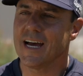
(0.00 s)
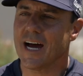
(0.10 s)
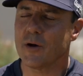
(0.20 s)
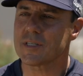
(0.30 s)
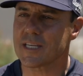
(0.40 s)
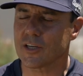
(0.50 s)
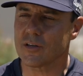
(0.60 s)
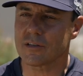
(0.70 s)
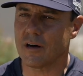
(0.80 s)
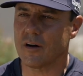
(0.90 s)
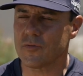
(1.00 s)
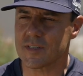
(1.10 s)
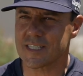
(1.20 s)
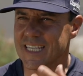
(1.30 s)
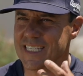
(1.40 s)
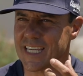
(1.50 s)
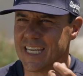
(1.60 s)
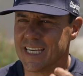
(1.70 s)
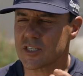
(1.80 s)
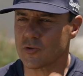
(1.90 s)
I always say good golf is a
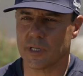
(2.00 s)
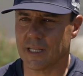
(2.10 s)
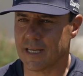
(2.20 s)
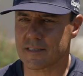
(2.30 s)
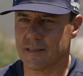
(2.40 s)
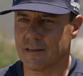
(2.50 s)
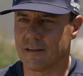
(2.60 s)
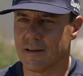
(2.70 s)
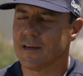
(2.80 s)
history lesson,